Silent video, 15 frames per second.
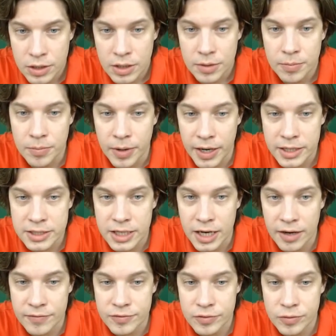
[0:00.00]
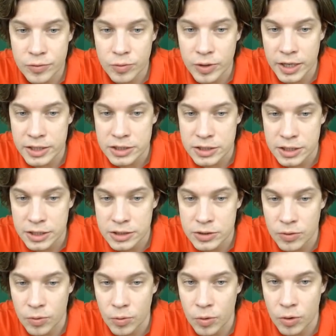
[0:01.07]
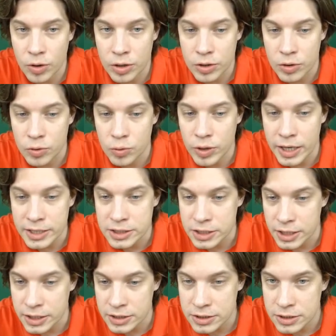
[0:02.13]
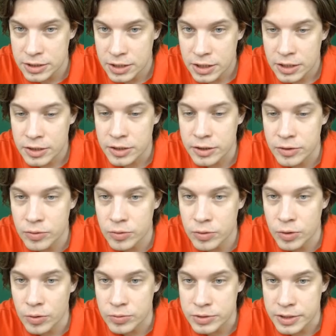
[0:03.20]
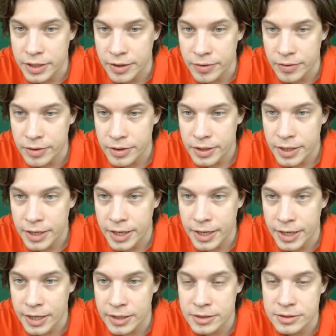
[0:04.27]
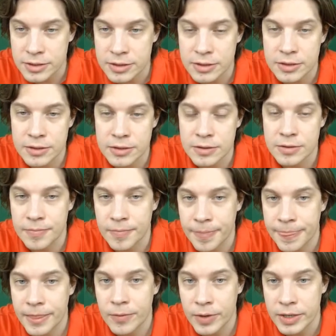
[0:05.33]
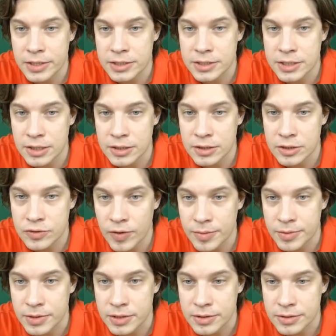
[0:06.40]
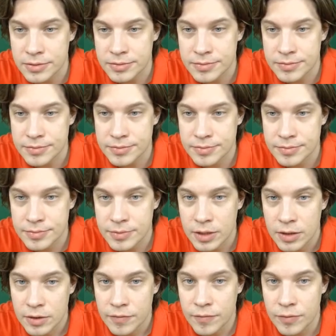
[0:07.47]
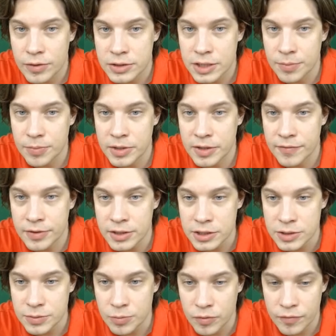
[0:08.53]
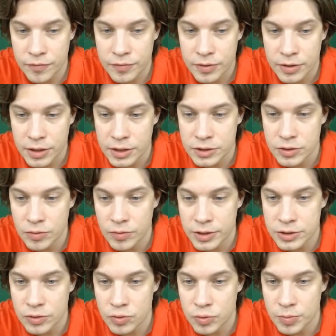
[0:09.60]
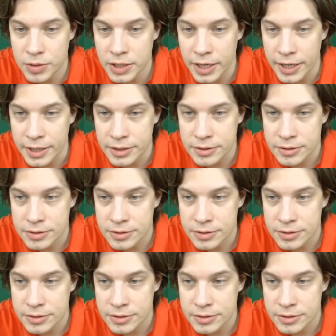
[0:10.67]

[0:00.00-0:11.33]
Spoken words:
But after rook h6 or rook h8, the rook goes there and white is still in trouble. For example, if this move, it's already rook b8.